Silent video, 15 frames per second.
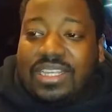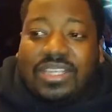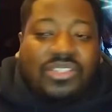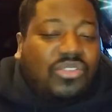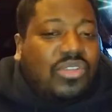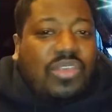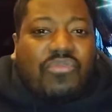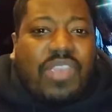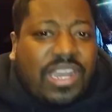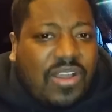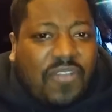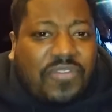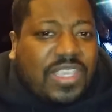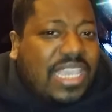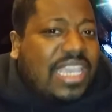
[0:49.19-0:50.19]
So they ran
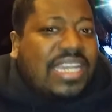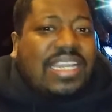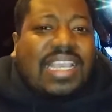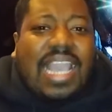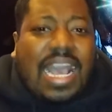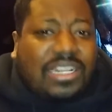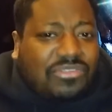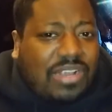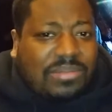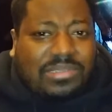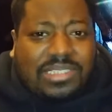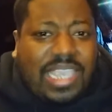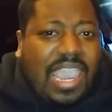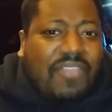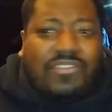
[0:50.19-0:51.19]
off again, the guy drops his
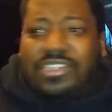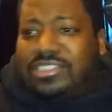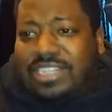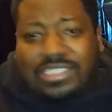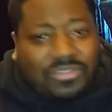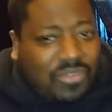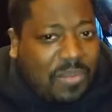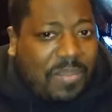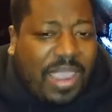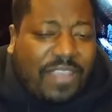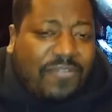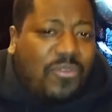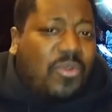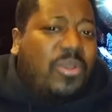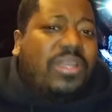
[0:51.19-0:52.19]
camera, he tries to run
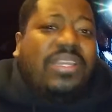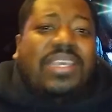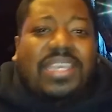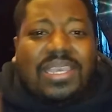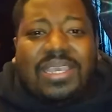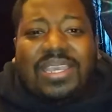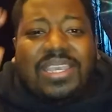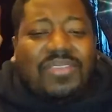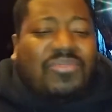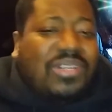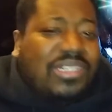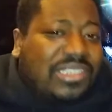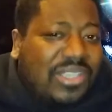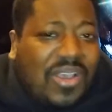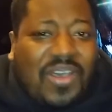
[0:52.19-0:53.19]
back for it, he
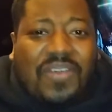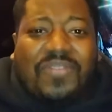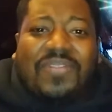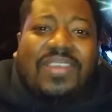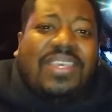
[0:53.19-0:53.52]
runs off.